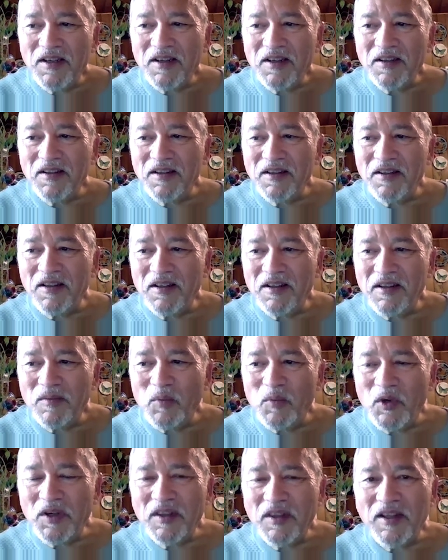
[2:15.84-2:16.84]
the
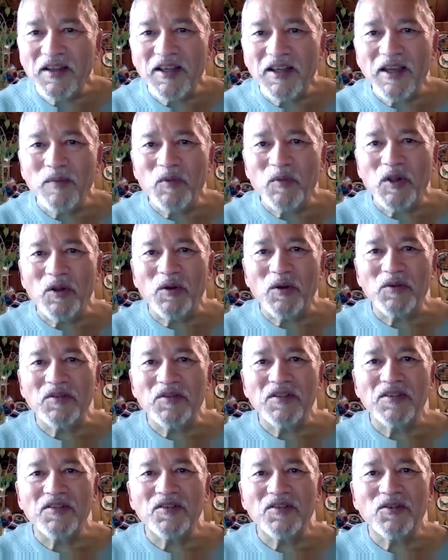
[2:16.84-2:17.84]
book that came
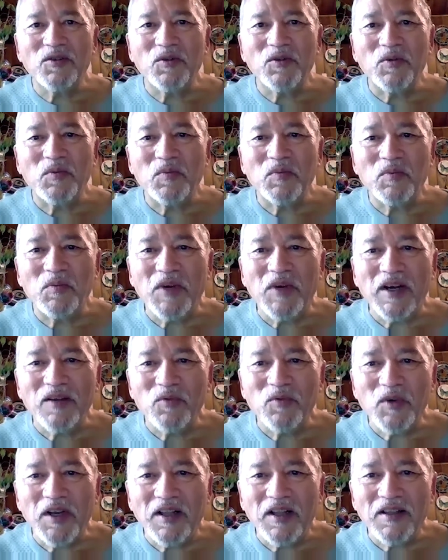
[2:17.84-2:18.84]
closest to my
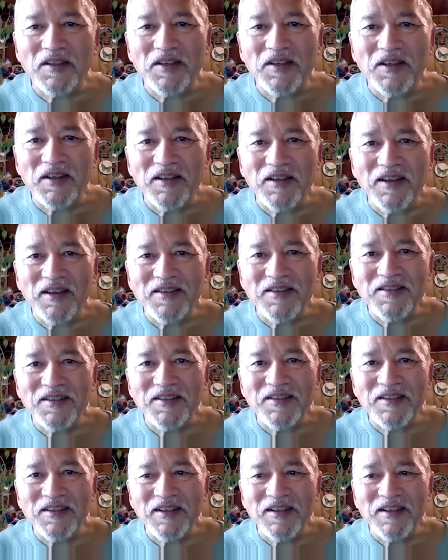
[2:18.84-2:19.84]
reality, I guess,
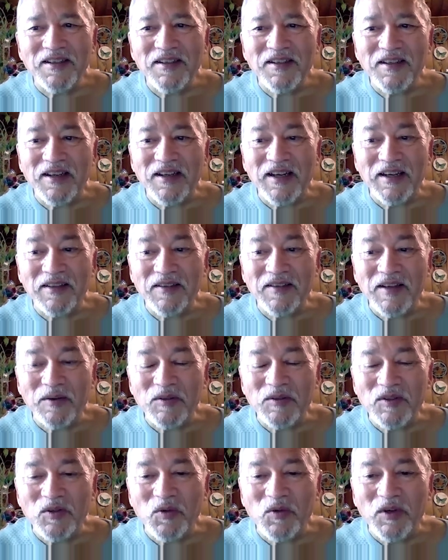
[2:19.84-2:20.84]
and uh, I, I,
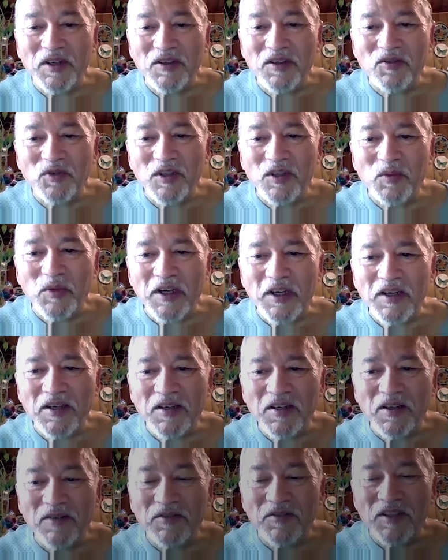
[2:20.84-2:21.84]
was quite intrigued by it
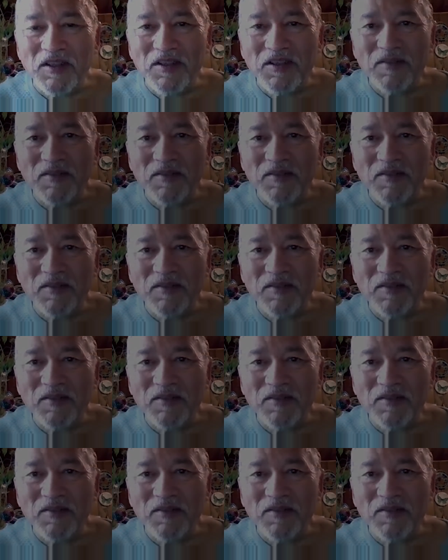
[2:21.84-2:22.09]
and loved it.